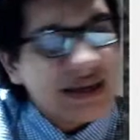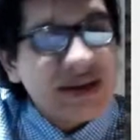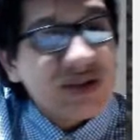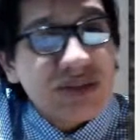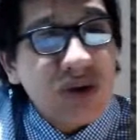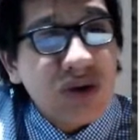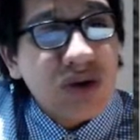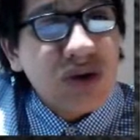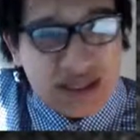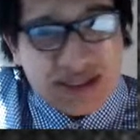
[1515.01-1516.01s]
Los
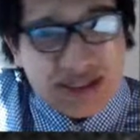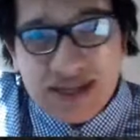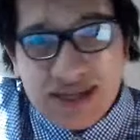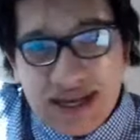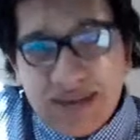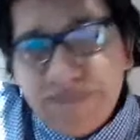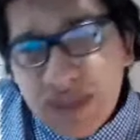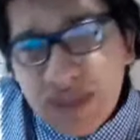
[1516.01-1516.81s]
Demócratas acá.